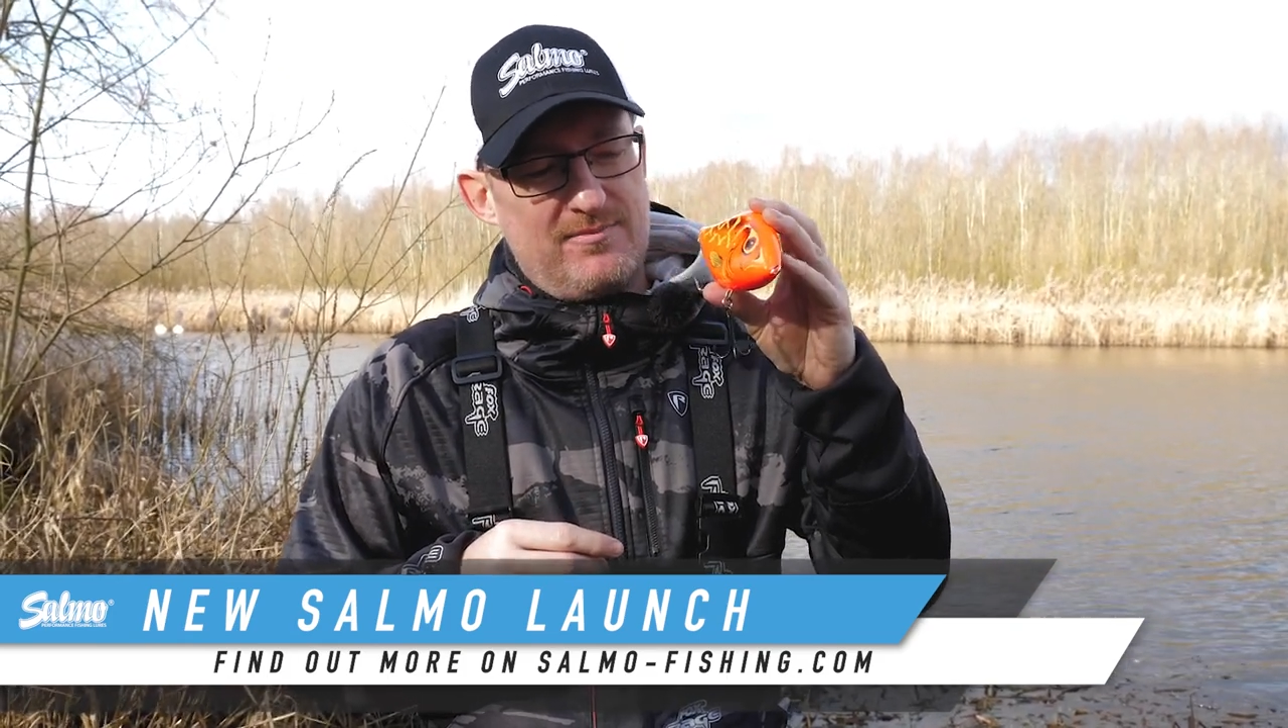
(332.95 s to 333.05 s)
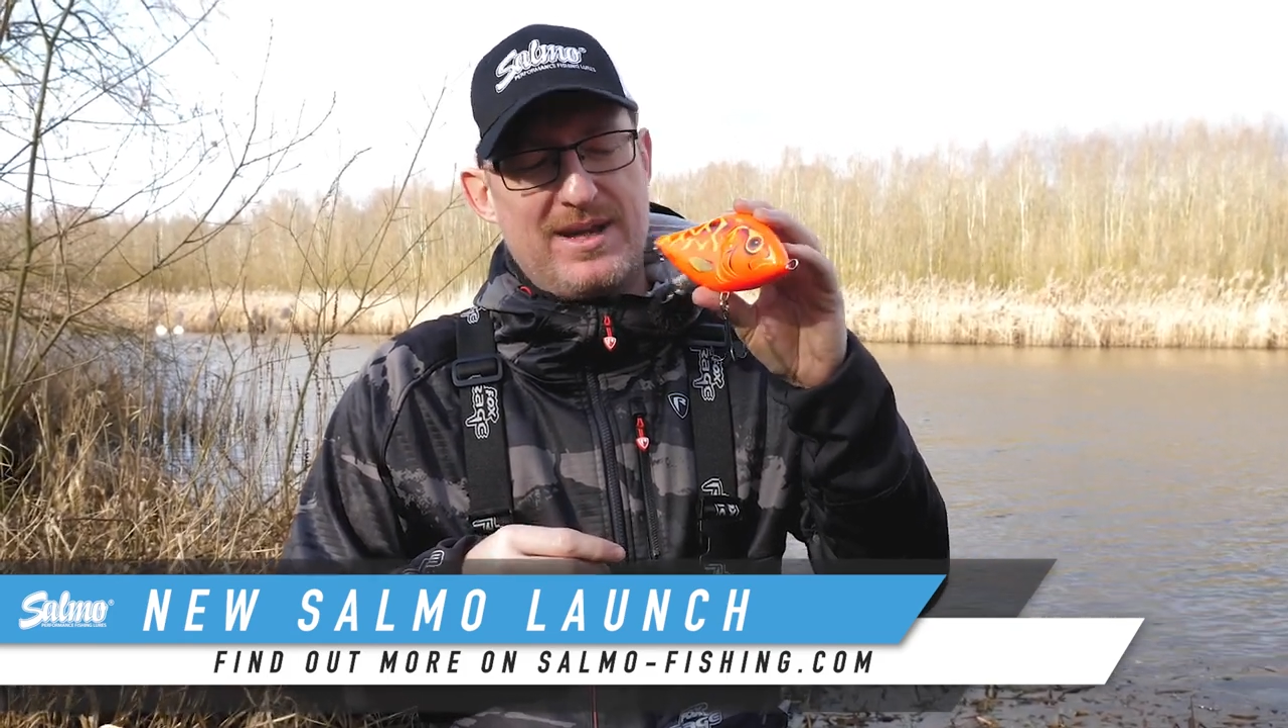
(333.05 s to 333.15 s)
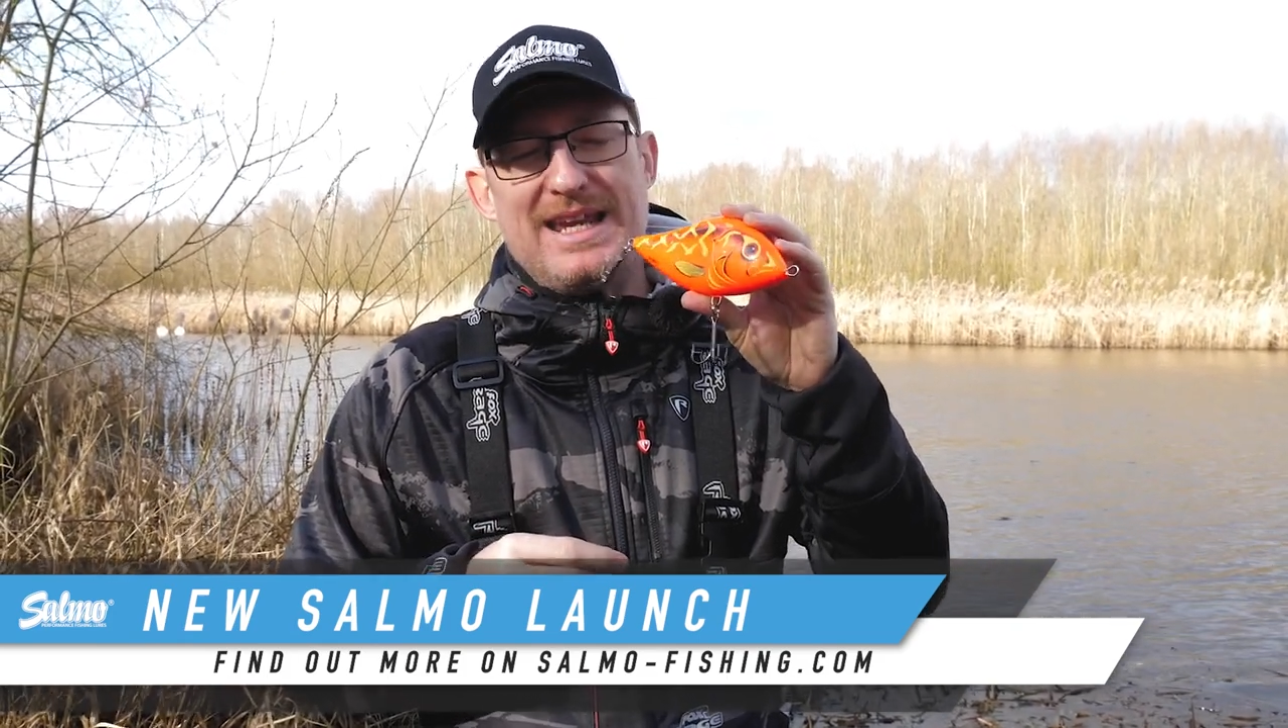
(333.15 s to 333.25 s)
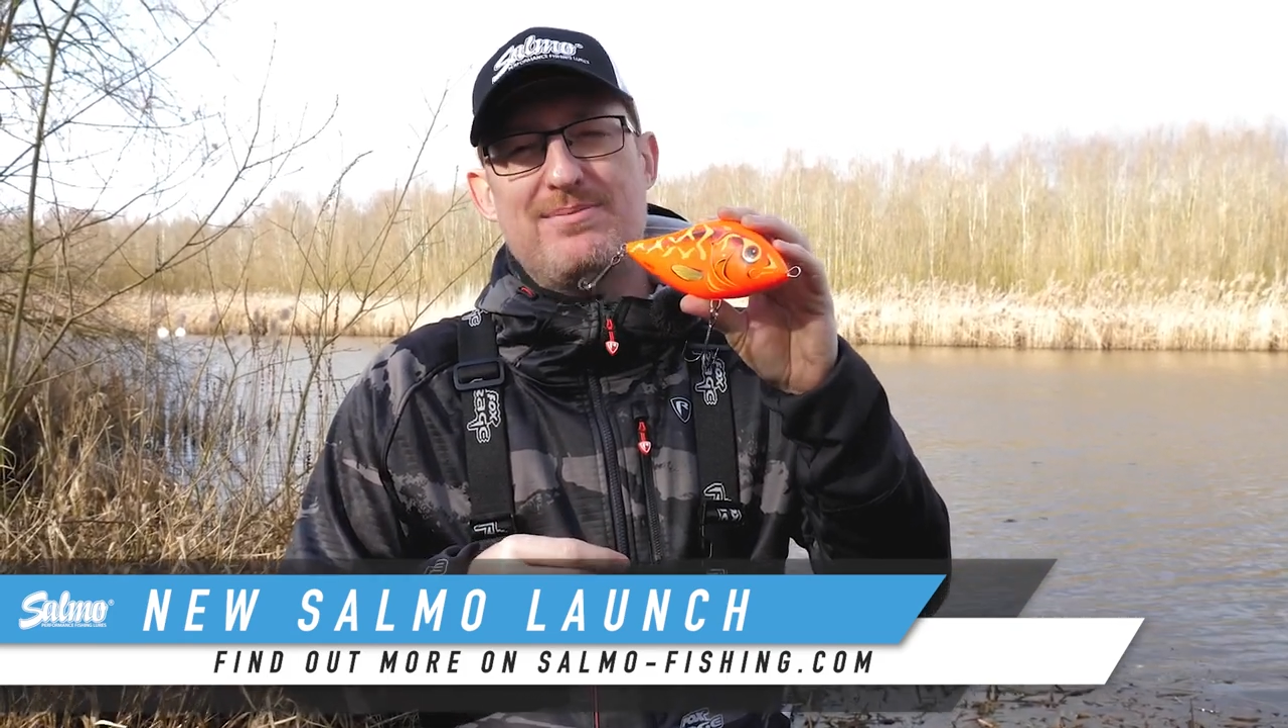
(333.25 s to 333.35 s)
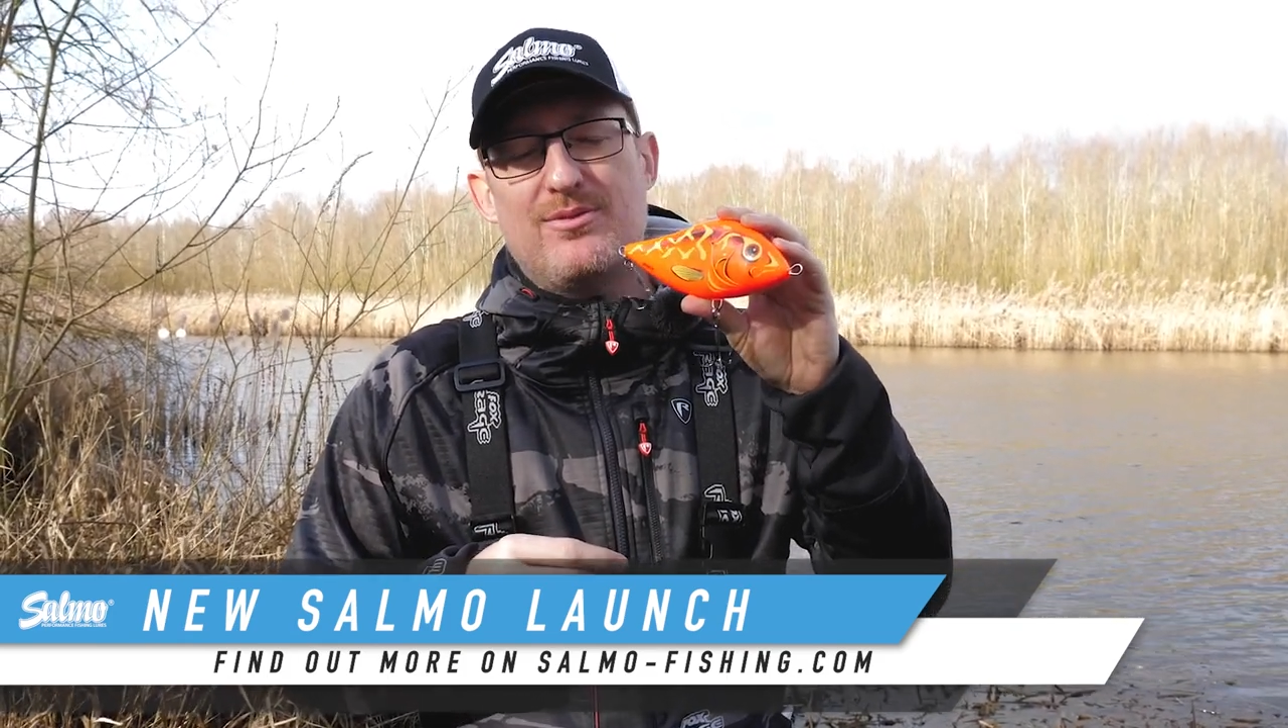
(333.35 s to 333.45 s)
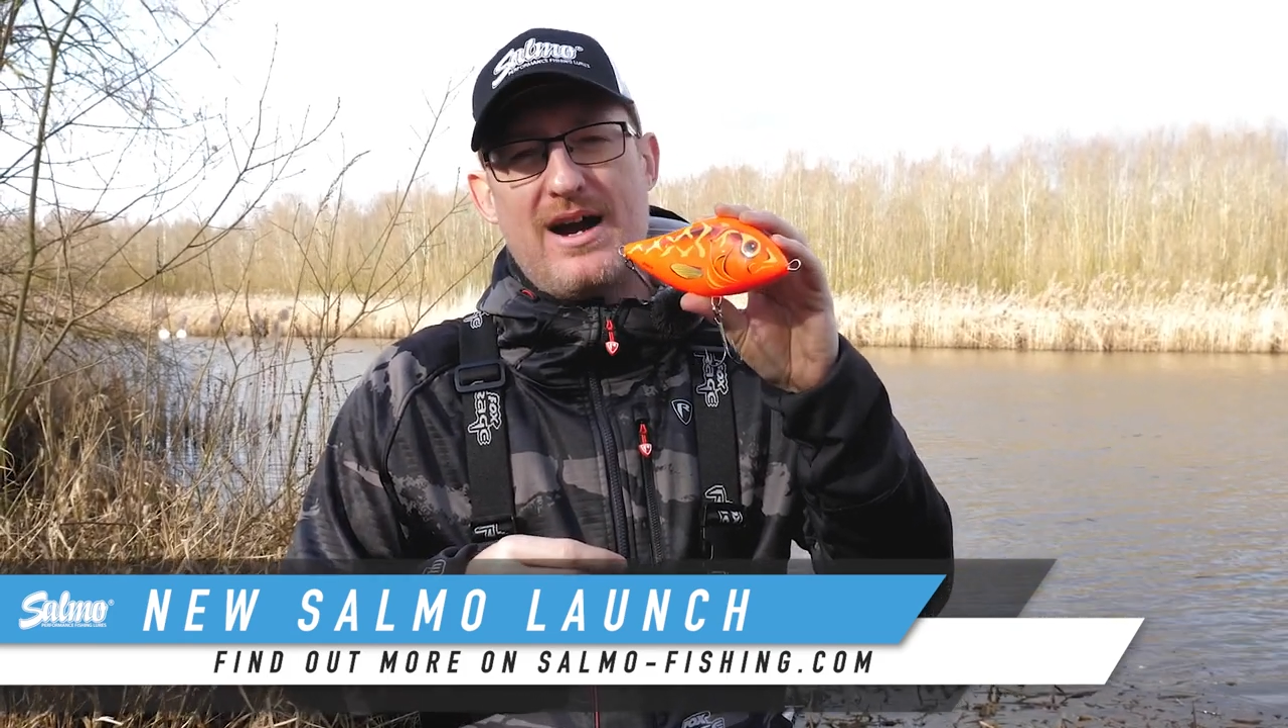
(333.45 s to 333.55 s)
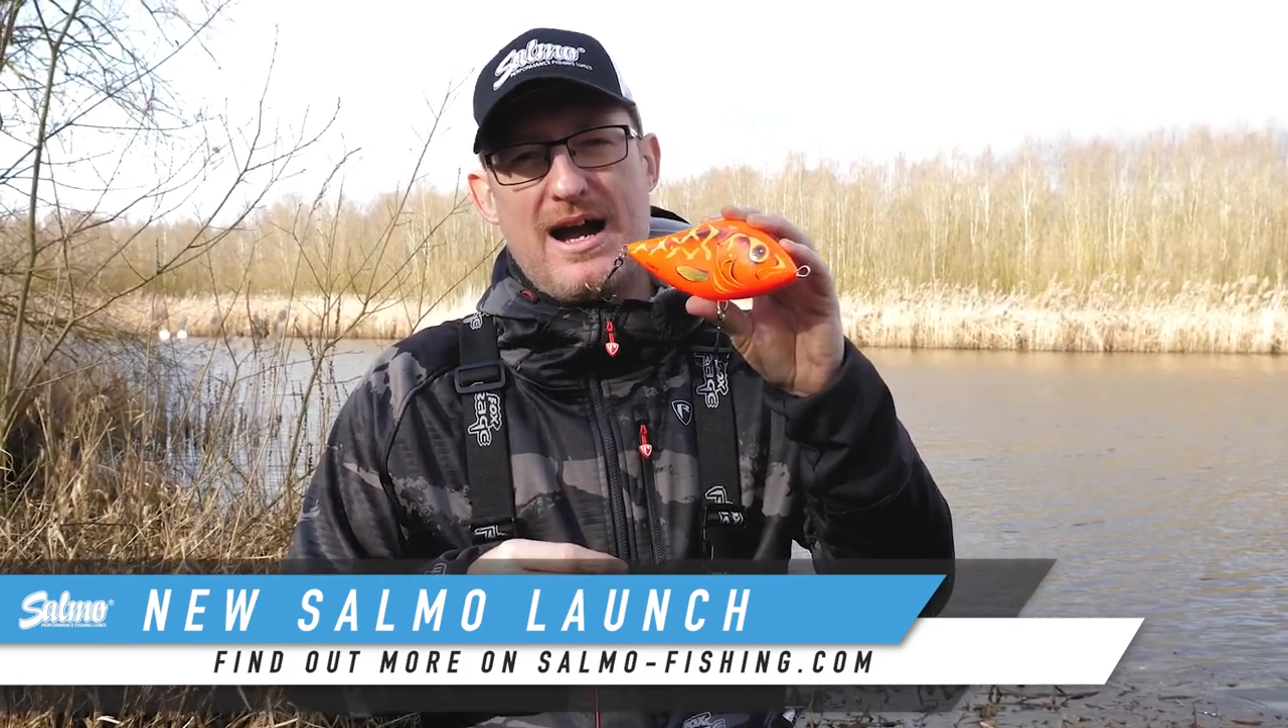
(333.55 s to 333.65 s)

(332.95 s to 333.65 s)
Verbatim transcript: people